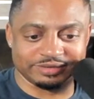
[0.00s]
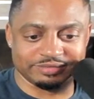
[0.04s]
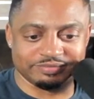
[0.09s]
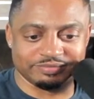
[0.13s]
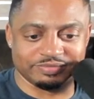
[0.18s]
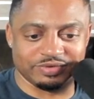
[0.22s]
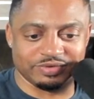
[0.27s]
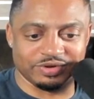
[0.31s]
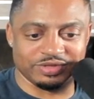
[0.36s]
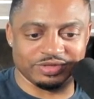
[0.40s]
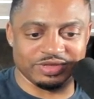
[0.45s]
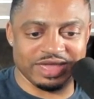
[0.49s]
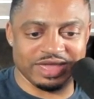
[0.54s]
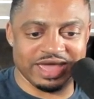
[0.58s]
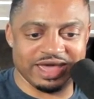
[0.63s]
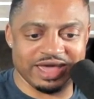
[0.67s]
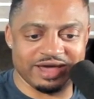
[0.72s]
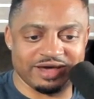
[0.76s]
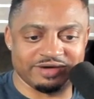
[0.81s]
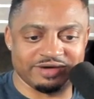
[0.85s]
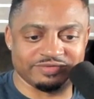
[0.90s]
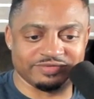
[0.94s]
Boy, you
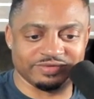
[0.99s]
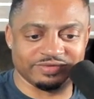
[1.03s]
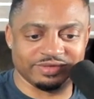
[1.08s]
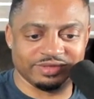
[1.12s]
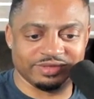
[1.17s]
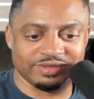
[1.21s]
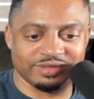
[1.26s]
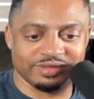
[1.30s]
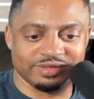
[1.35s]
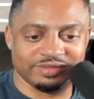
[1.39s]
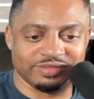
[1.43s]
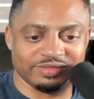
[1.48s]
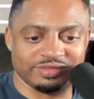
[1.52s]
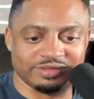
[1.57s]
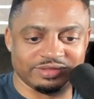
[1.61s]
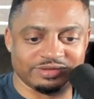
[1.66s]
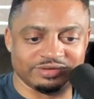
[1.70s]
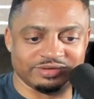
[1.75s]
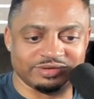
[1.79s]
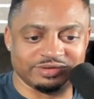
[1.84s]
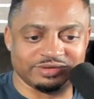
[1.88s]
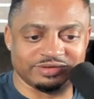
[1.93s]
have
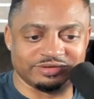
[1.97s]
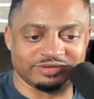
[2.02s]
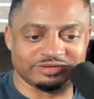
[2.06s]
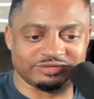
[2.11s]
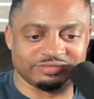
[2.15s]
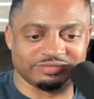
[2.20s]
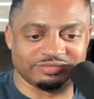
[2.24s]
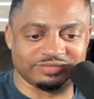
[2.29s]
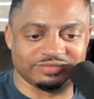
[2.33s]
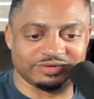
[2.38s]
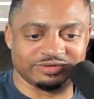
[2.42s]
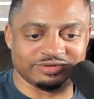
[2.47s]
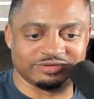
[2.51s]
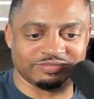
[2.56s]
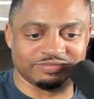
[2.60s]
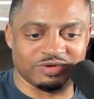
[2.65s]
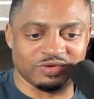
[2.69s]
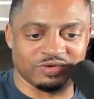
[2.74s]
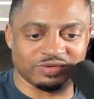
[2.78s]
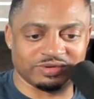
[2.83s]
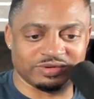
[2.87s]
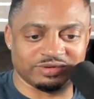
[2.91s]
the
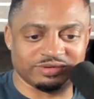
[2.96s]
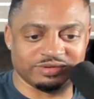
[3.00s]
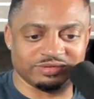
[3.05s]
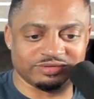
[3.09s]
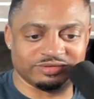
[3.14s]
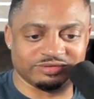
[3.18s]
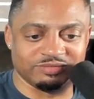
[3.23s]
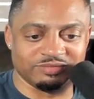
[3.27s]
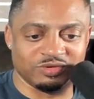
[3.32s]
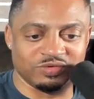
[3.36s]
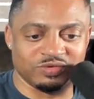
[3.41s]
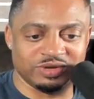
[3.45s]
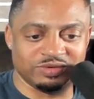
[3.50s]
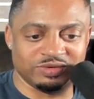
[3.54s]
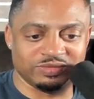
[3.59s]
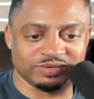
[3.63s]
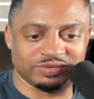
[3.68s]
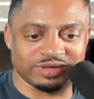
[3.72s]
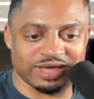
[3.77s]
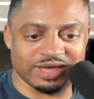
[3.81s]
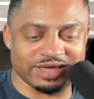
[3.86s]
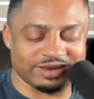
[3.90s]
smoke smoony.
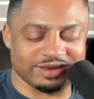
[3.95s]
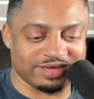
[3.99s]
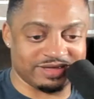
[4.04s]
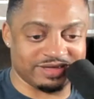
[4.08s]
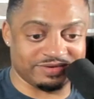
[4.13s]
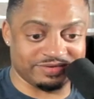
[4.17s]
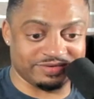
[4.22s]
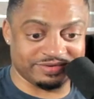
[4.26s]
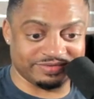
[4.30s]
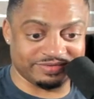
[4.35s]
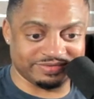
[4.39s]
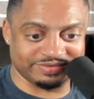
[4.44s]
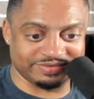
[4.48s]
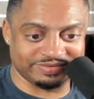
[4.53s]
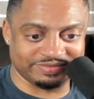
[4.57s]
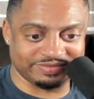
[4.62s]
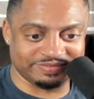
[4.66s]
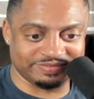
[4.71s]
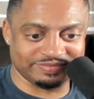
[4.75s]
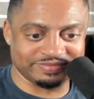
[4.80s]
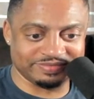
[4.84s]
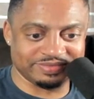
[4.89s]
I don't know.
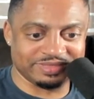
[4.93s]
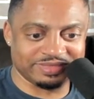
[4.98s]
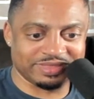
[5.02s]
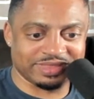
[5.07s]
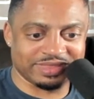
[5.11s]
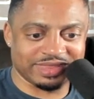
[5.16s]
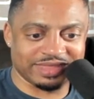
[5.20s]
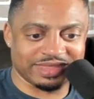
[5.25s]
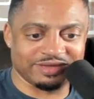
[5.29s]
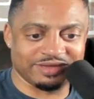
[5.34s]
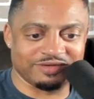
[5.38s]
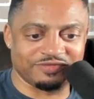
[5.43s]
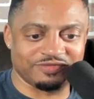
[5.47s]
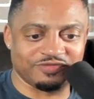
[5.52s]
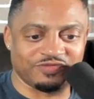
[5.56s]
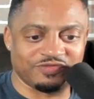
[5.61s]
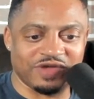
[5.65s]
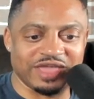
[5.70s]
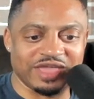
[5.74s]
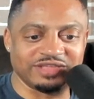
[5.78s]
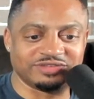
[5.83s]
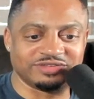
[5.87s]
Her
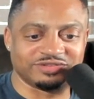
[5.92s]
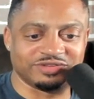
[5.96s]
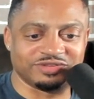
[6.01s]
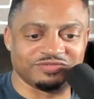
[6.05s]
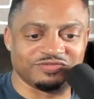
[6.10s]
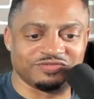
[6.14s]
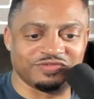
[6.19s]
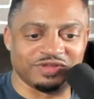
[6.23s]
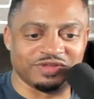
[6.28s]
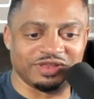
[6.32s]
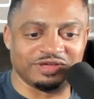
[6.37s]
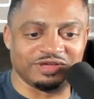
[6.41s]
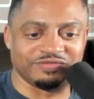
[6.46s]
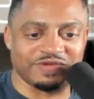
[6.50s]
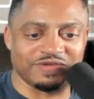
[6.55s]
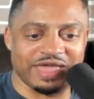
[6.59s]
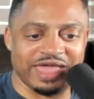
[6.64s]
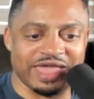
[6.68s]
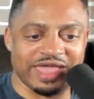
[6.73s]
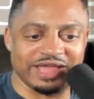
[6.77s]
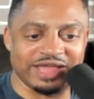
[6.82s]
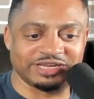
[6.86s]
face full of
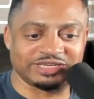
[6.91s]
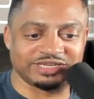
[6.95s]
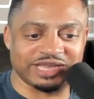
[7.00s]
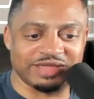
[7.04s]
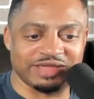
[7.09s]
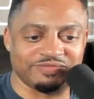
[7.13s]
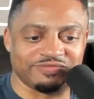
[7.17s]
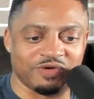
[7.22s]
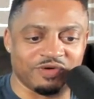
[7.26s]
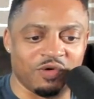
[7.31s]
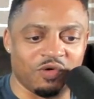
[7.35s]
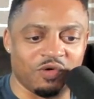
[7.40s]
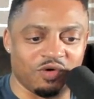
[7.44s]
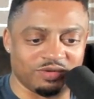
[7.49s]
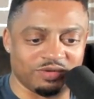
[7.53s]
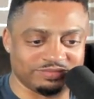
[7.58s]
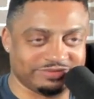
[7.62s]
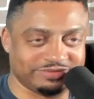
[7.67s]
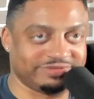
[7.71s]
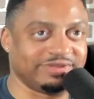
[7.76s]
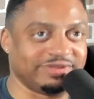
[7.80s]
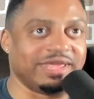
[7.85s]
egg-shaped
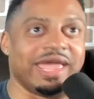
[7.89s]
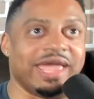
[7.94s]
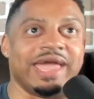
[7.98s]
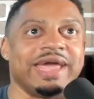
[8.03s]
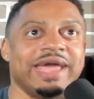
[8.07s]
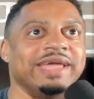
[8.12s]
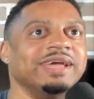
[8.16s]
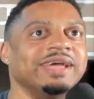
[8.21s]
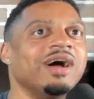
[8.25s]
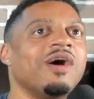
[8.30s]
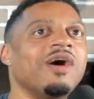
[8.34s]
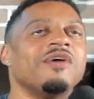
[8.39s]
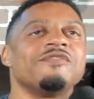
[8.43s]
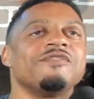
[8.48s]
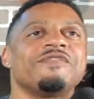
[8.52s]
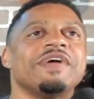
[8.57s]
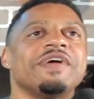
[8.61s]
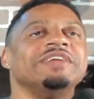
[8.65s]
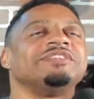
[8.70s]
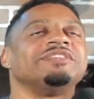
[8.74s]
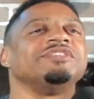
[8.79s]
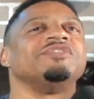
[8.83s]
forms. Yeah, her
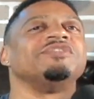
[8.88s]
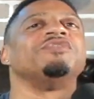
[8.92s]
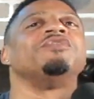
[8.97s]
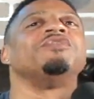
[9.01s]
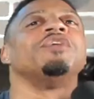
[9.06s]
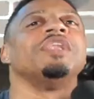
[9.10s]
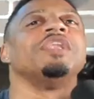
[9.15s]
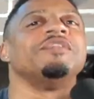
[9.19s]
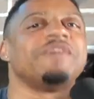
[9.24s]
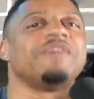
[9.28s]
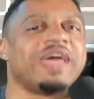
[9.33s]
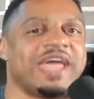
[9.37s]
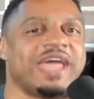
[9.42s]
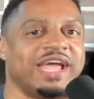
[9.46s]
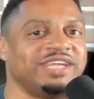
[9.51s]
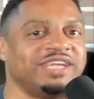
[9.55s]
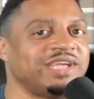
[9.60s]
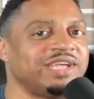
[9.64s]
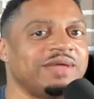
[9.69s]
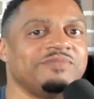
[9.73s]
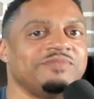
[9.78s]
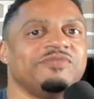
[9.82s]
face is full of
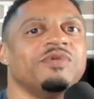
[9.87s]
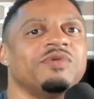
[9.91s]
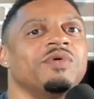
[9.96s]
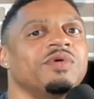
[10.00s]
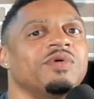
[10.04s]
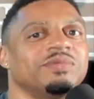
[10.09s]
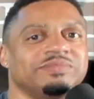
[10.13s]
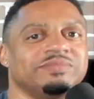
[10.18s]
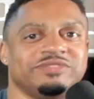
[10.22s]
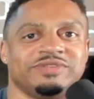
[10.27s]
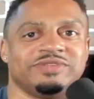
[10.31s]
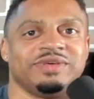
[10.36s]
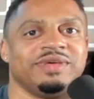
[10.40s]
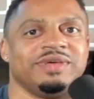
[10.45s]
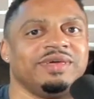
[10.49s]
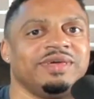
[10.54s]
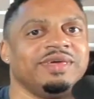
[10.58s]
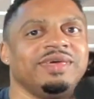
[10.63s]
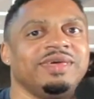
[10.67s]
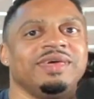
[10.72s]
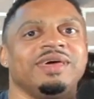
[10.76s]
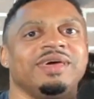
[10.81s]
egg-shaped forms.
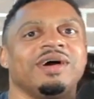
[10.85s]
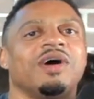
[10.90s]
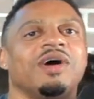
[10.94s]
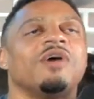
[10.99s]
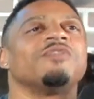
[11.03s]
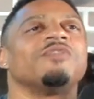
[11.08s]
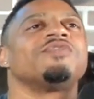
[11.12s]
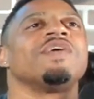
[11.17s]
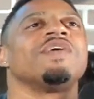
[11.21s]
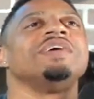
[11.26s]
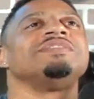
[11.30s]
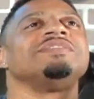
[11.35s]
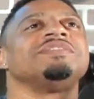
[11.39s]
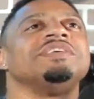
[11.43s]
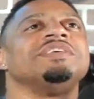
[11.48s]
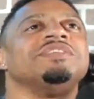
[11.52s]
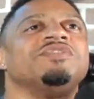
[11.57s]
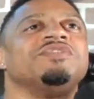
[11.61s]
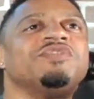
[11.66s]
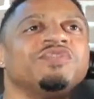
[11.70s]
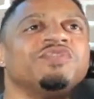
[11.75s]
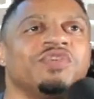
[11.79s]
Her face
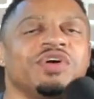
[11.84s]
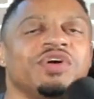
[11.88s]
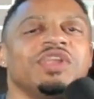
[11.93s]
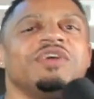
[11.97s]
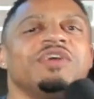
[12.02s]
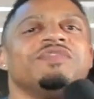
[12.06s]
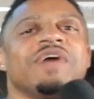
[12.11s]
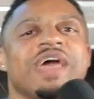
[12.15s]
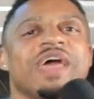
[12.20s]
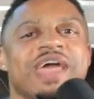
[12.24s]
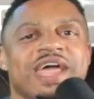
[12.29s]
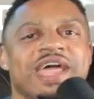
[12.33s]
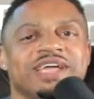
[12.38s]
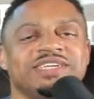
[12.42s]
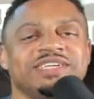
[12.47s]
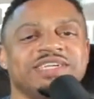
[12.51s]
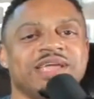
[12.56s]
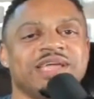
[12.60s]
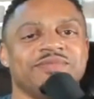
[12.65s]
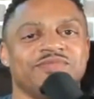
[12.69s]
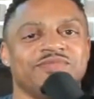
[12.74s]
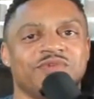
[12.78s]
is full of
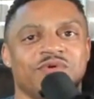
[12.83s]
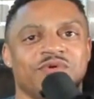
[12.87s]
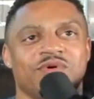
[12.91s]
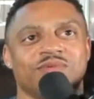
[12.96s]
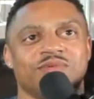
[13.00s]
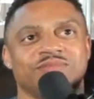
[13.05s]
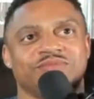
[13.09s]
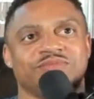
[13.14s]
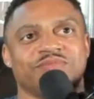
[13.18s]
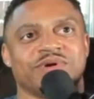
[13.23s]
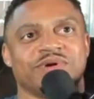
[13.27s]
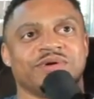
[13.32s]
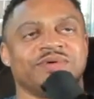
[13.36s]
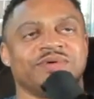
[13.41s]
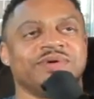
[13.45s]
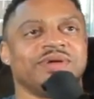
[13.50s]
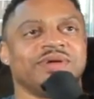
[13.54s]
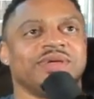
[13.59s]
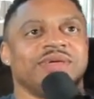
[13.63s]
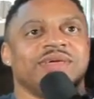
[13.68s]
egg-shaped forms, bro.